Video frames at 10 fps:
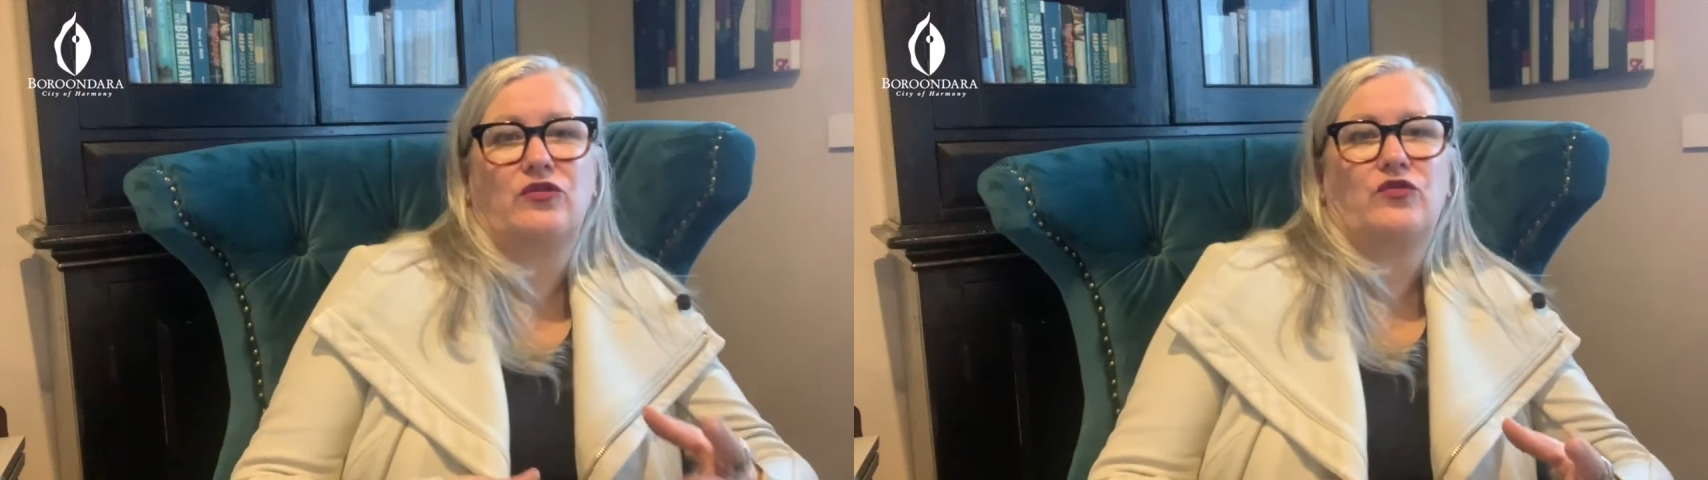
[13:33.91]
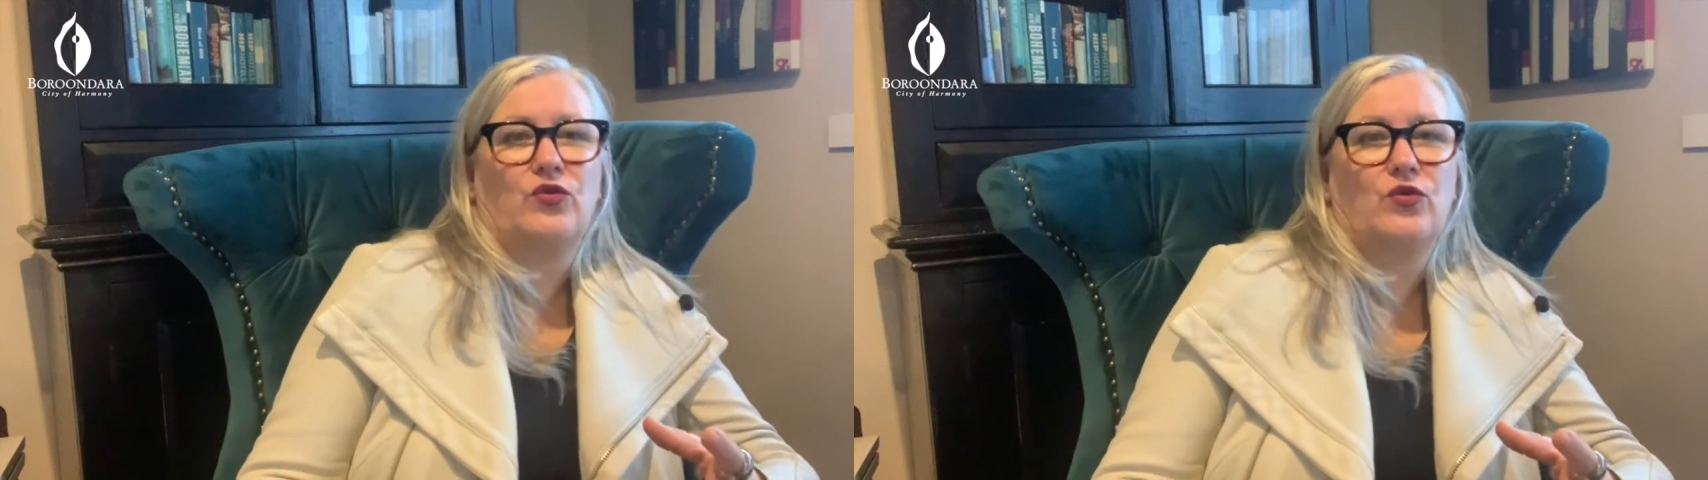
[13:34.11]

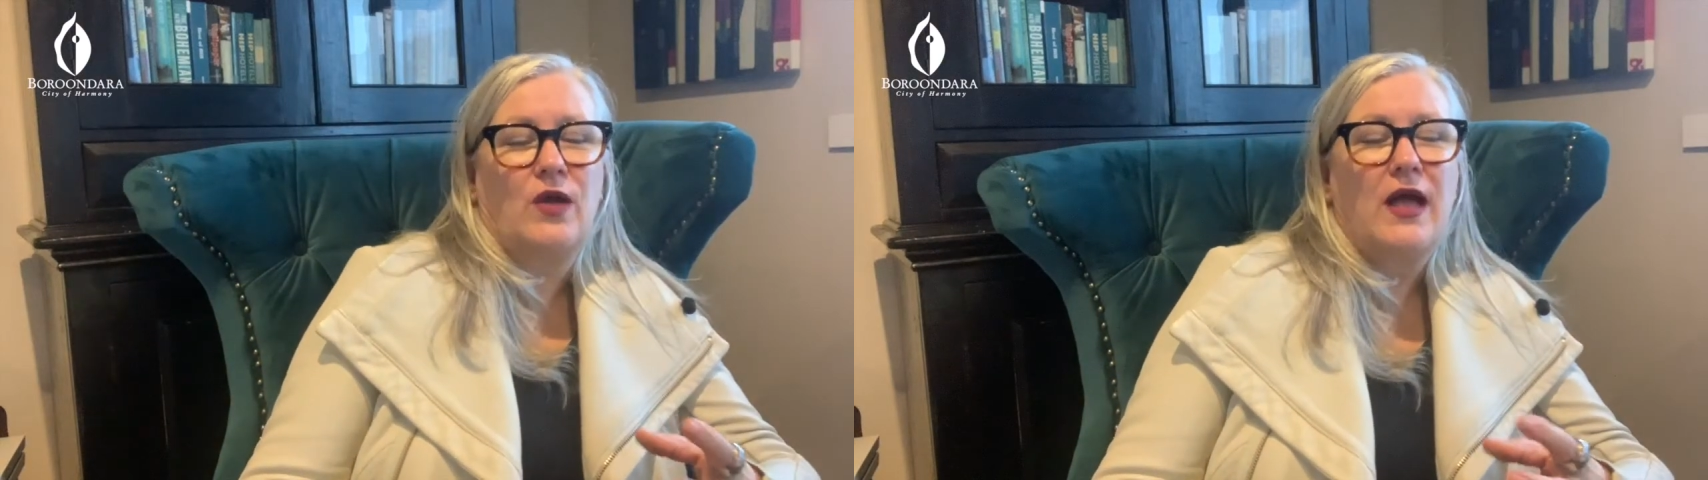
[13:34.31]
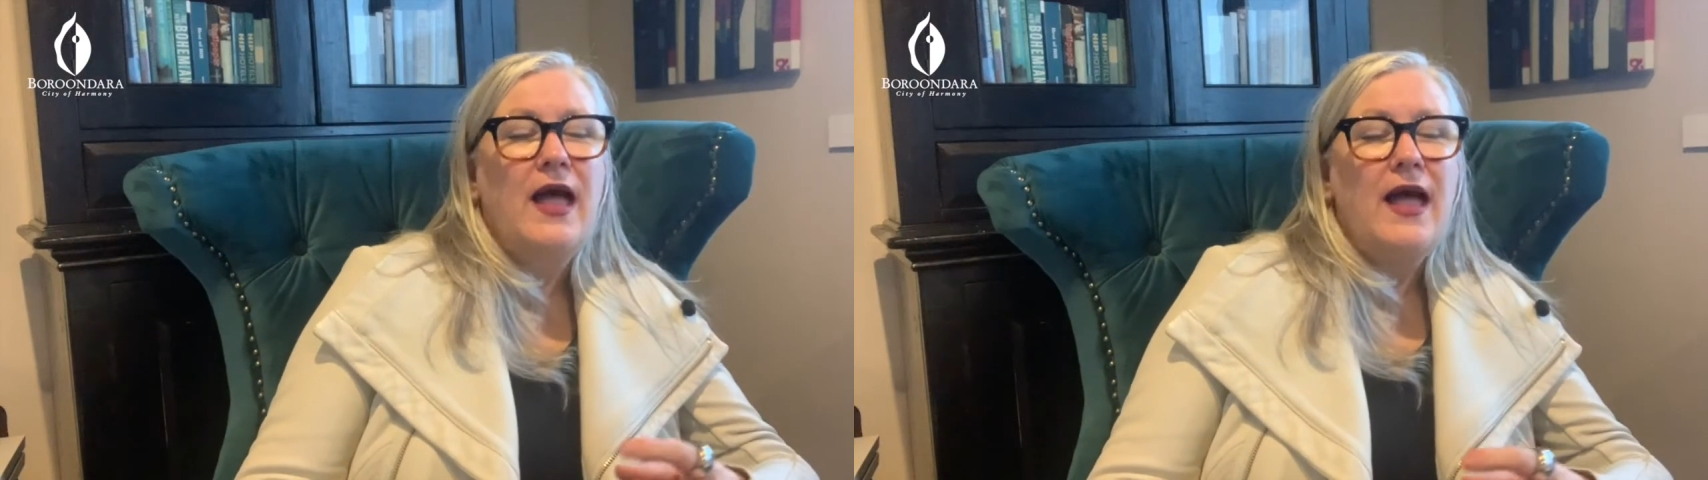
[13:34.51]
through
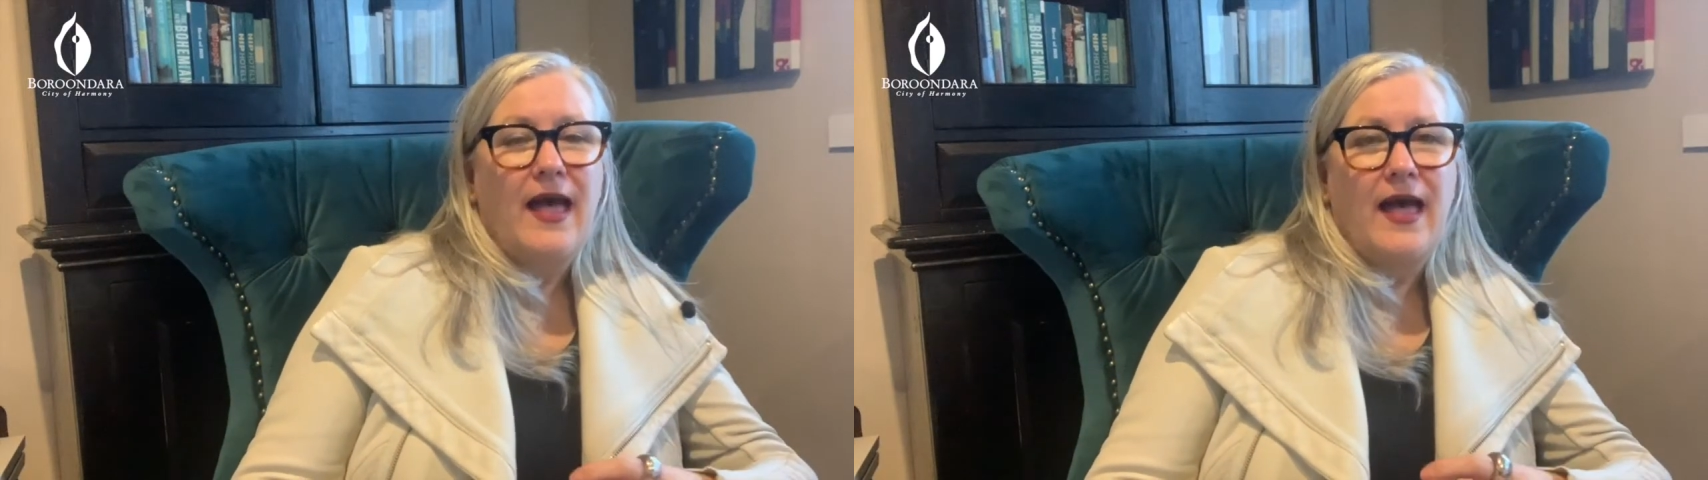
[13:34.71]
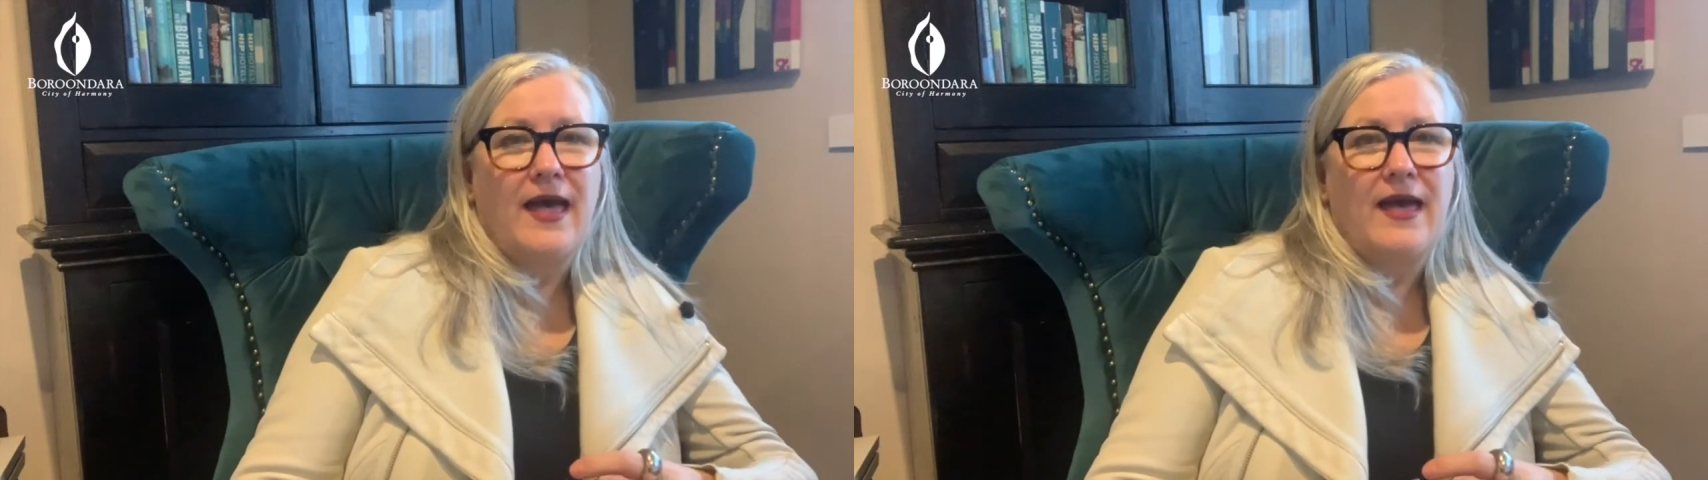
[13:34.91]

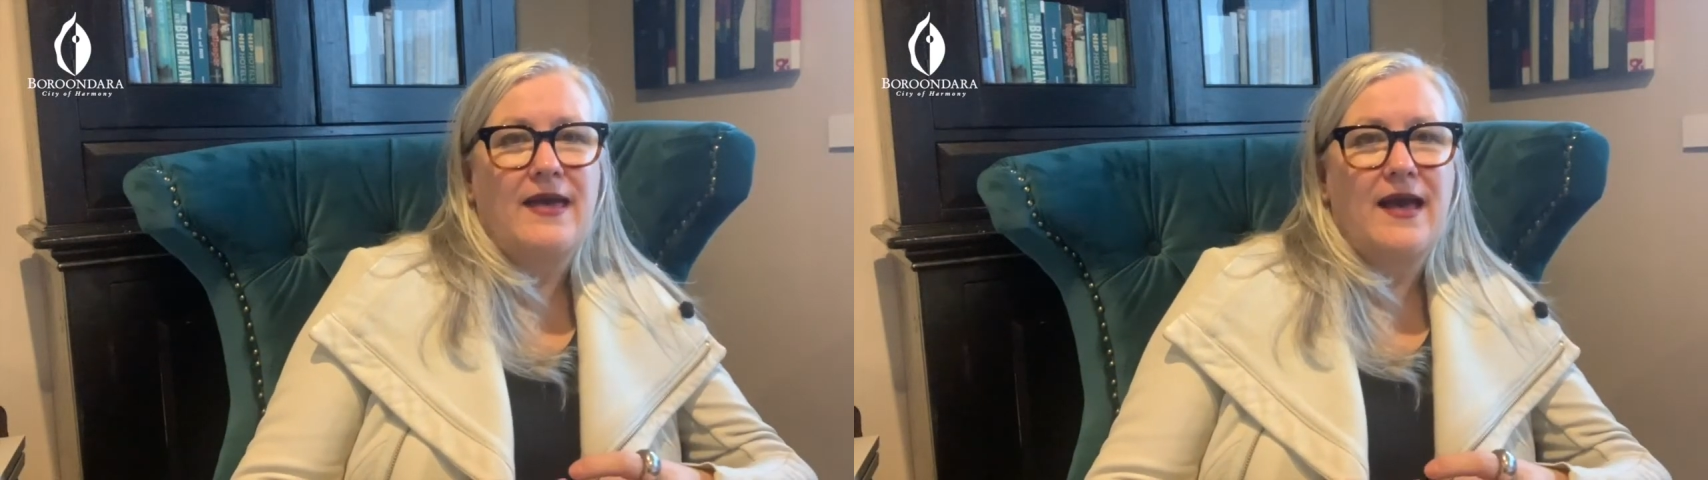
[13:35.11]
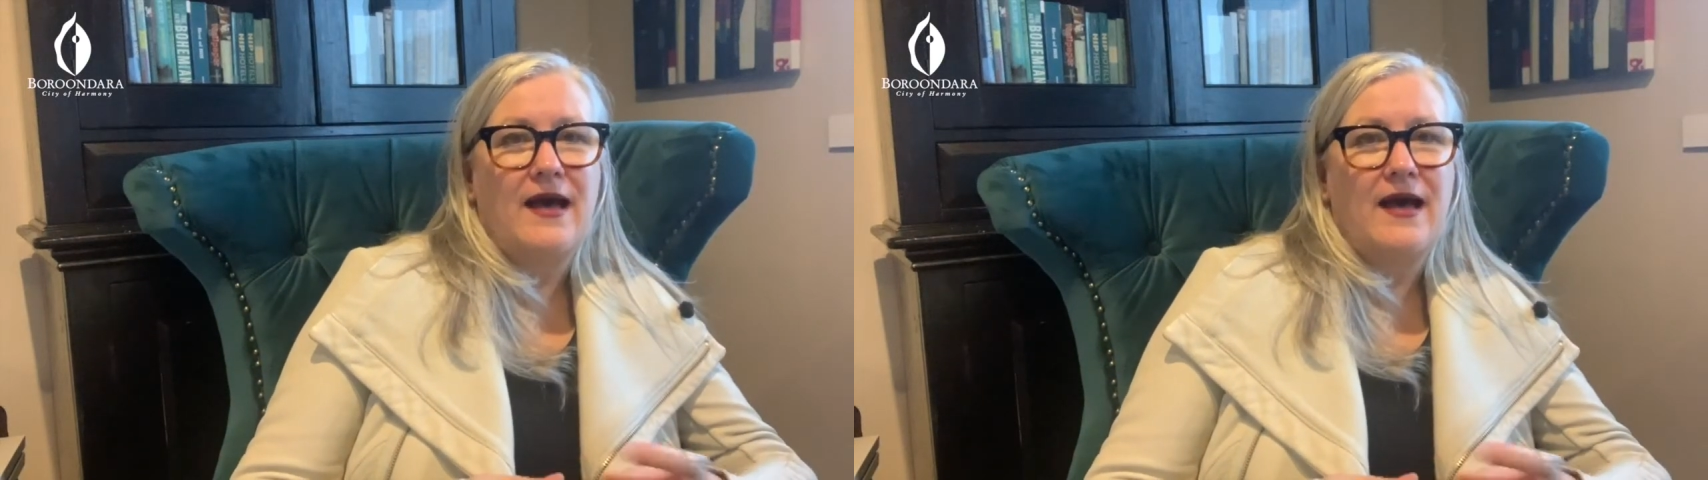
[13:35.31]
a